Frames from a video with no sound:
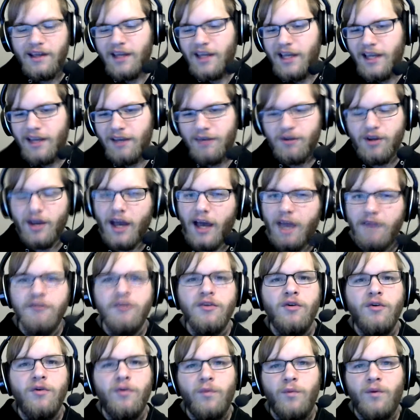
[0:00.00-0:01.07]
If you
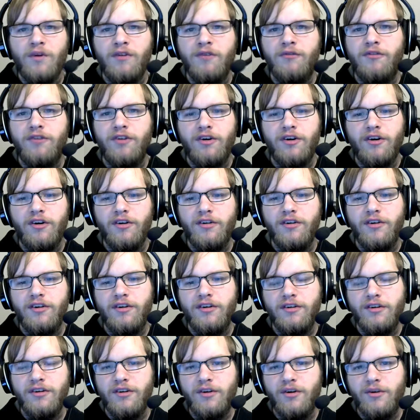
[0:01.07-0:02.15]
haven't owned one for,
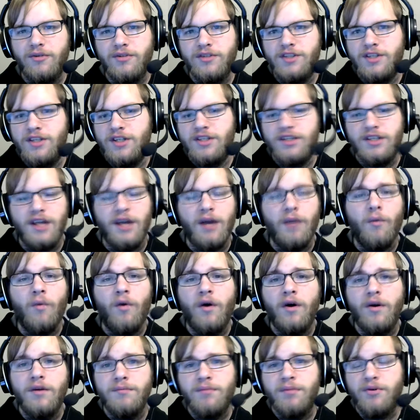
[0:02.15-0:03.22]
since day
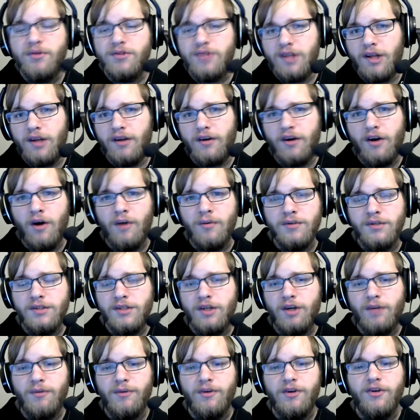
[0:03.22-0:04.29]
one, post down in the comments and
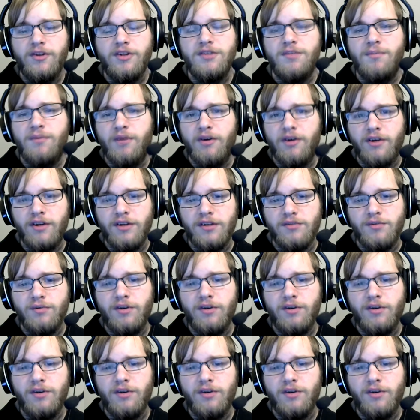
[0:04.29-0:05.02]
tell me your experience.